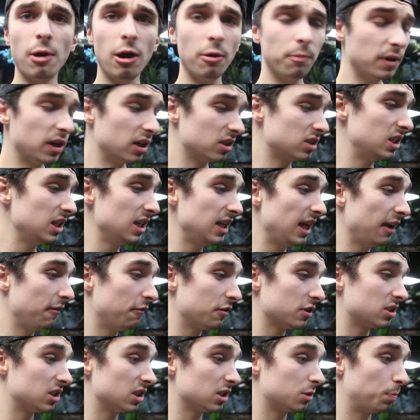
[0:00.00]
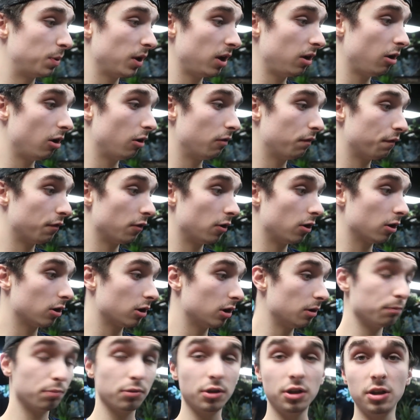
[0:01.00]
him out because he gave us this pillow for
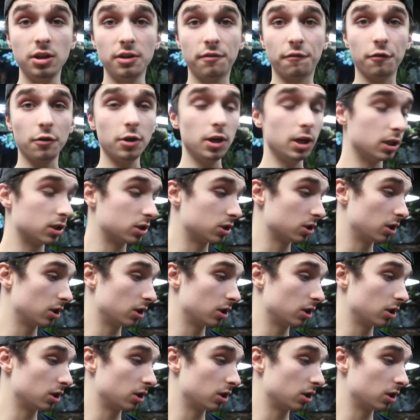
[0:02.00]
completely free.